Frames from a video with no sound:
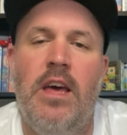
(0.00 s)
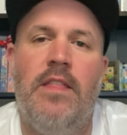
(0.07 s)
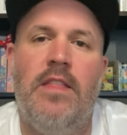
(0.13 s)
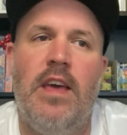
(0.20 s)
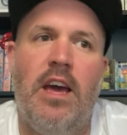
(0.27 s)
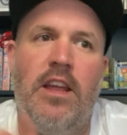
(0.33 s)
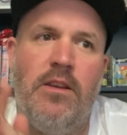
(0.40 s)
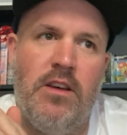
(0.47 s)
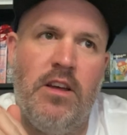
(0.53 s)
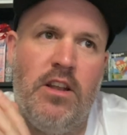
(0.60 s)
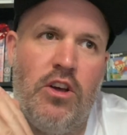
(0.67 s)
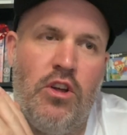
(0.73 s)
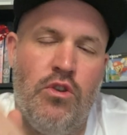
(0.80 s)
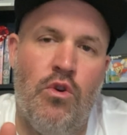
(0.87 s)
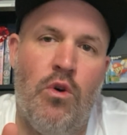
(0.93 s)
They had like
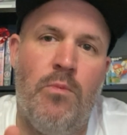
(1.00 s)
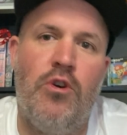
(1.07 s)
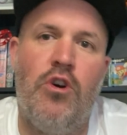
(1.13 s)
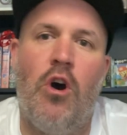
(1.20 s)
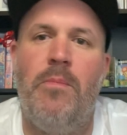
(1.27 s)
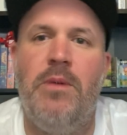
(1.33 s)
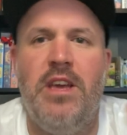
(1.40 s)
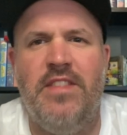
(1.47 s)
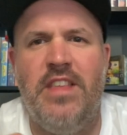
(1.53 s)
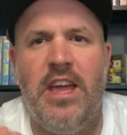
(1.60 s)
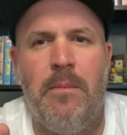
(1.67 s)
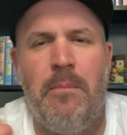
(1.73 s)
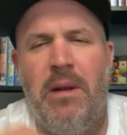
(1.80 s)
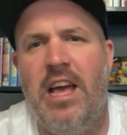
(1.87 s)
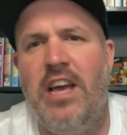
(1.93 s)
a normal copy and then a
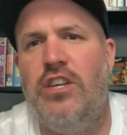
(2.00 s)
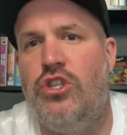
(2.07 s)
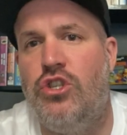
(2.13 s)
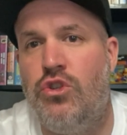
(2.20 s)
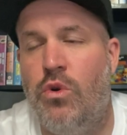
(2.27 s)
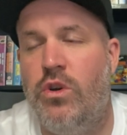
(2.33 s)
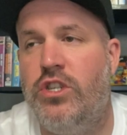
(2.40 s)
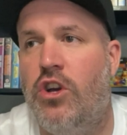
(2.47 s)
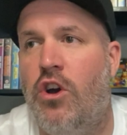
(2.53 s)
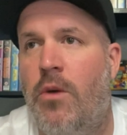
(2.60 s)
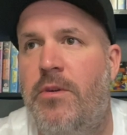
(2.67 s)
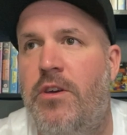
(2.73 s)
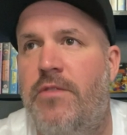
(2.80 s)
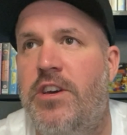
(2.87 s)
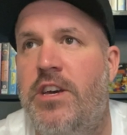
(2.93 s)
player's choice
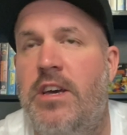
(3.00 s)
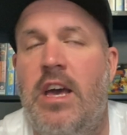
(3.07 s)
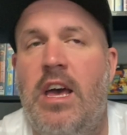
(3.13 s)
copy of it.